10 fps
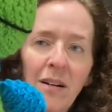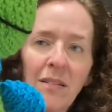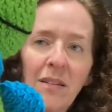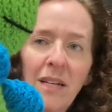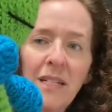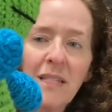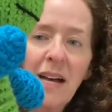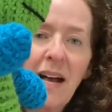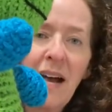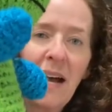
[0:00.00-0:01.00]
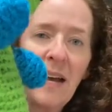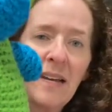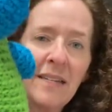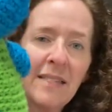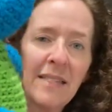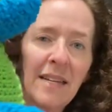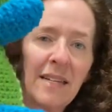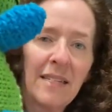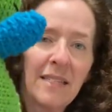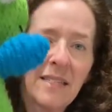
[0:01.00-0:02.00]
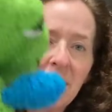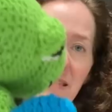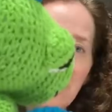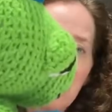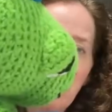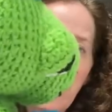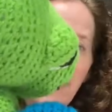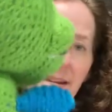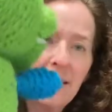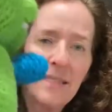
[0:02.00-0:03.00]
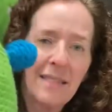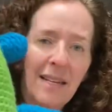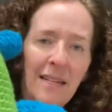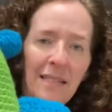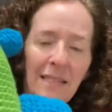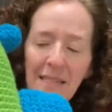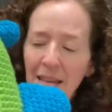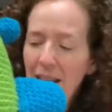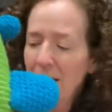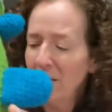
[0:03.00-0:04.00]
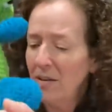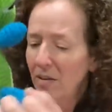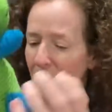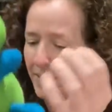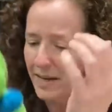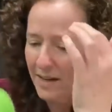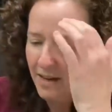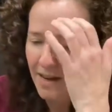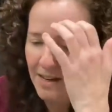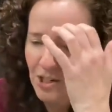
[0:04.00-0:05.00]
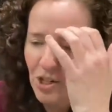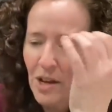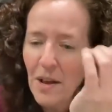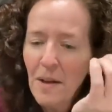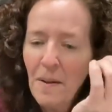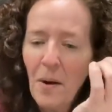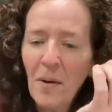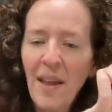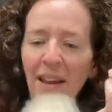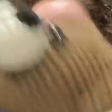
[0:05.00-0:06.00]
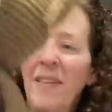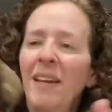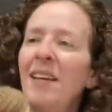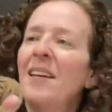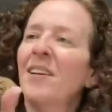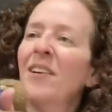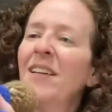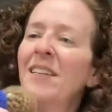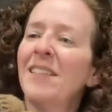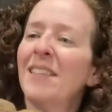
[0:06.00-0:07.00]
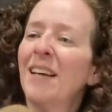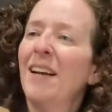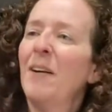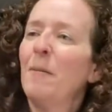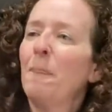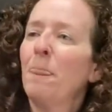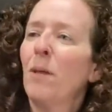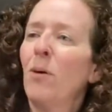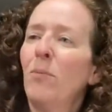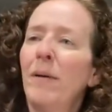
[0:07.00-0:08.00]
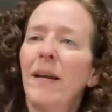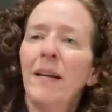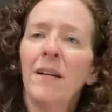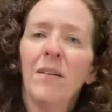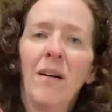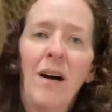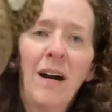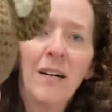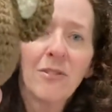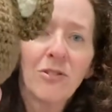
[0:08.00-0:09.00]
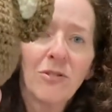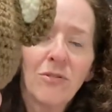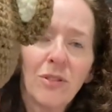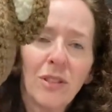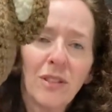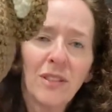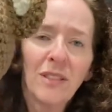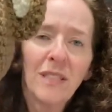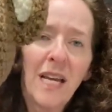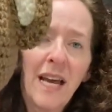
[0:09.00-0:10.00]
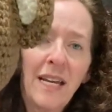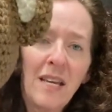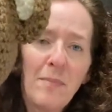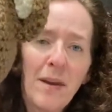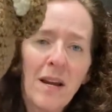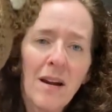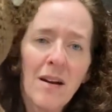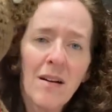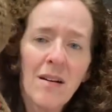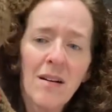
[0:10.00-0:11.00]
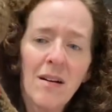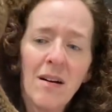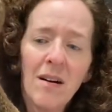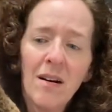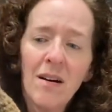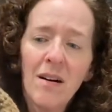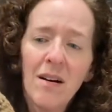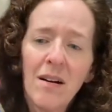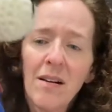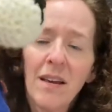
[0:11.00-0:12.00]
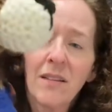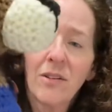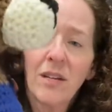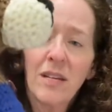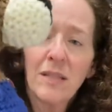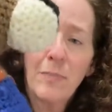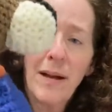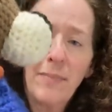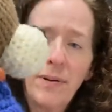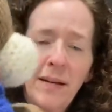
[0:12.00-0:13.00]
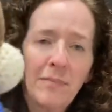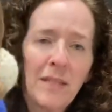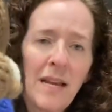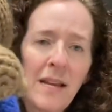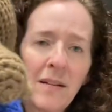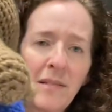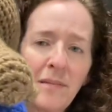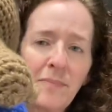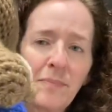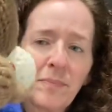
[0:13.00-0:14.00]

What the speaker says: Look at his eyes and his spikes and his tail. Oh my gosh. Okay, and then here is, oh my gosh, look at this teddy bear. And look at his pom-pom tail.